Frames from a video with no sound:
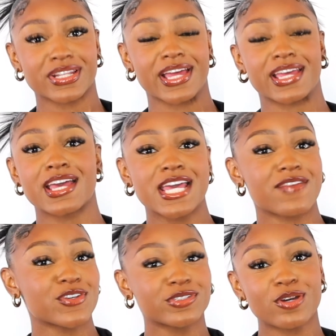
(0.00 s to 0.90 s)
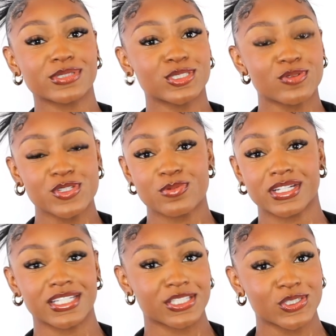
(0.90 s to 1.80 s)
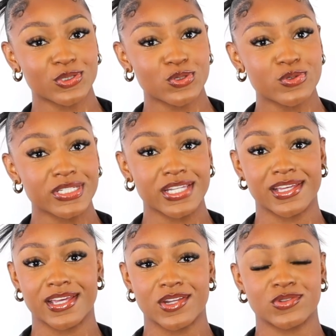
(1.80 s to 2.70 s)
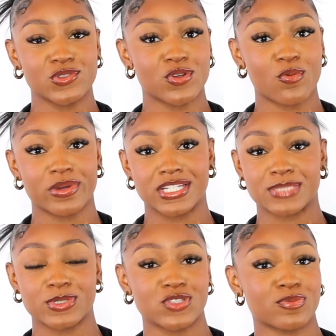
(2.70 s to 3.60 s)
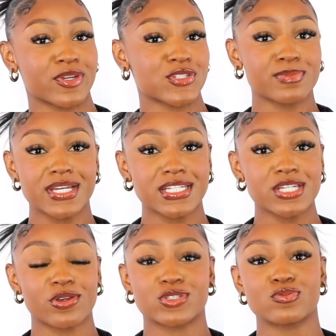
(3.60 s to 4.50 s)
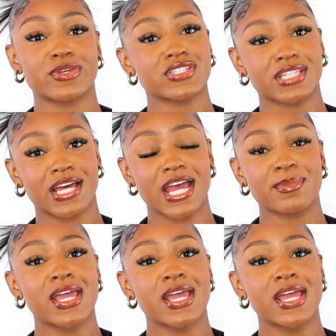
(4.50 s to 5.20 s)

Like, if you don't know what to do and you want to look cute and you don't want to spend too much money or too much time,